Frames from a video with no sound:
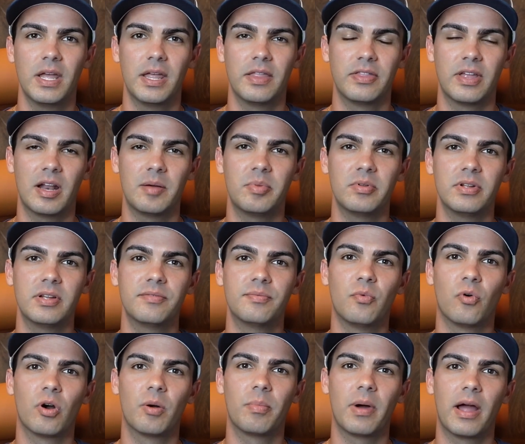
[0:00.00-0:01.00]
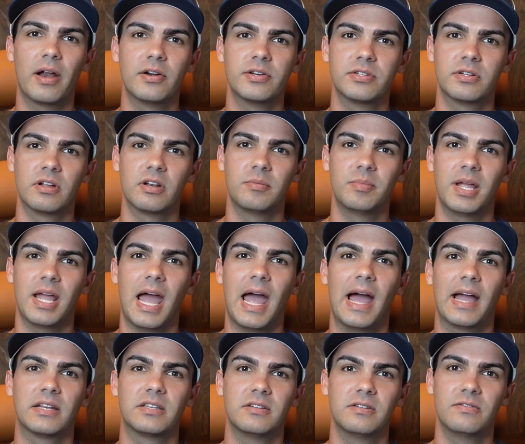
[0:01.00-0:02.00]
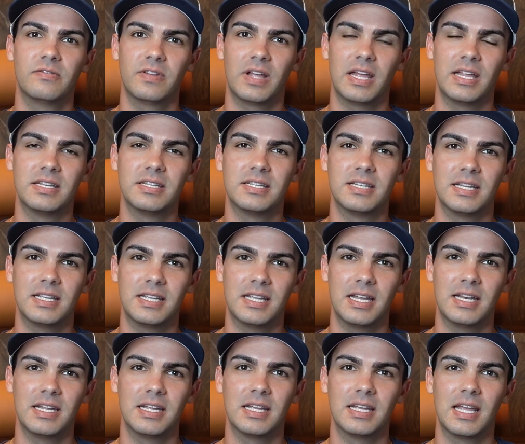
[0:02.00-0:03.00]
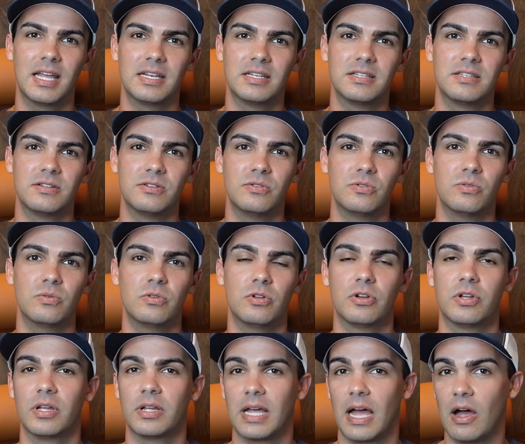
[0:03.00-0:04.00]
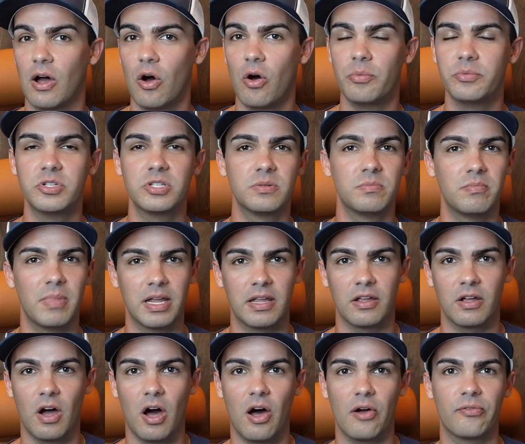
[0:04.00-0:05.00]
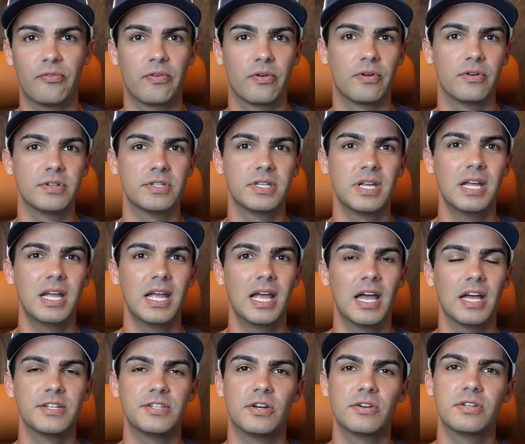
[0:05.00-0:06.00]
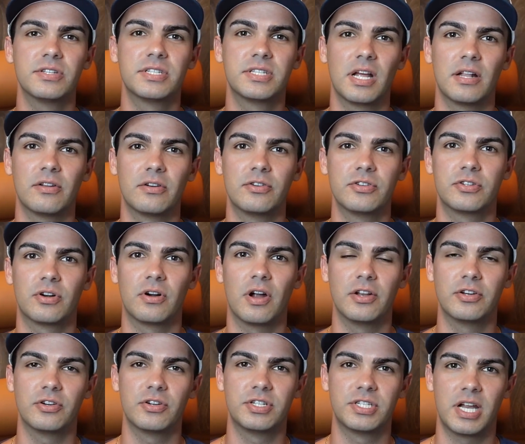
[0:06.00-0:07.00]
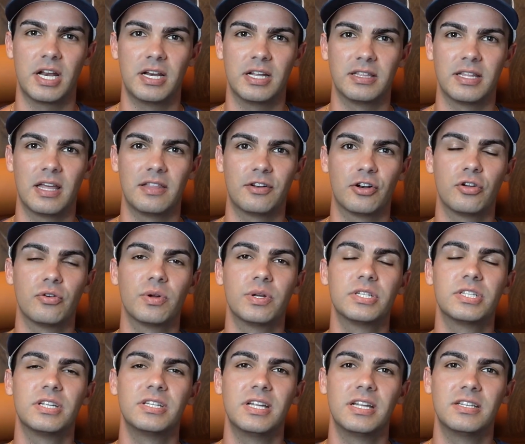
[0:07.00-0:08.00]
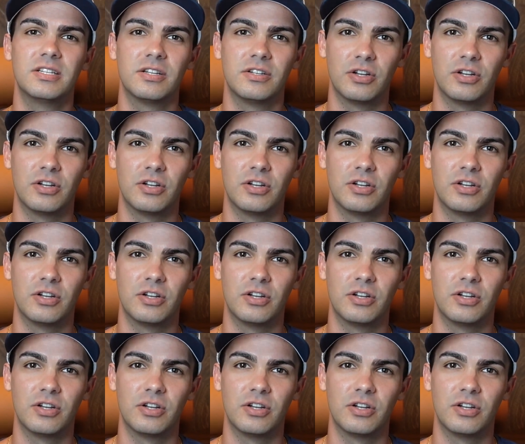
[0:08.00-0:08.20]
then I believe more buyers are going to be active into getting into looking at homes, making offers, as long as sellers are understanding that they're going to need to